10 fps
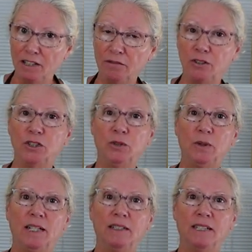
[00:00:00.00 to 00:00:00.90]
for
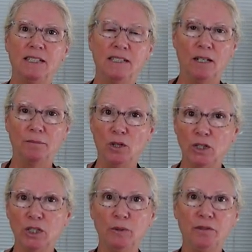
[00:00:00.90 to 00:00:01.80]
doing this
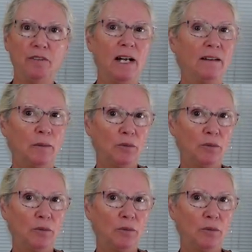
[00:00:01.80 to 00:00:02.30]
multiple firing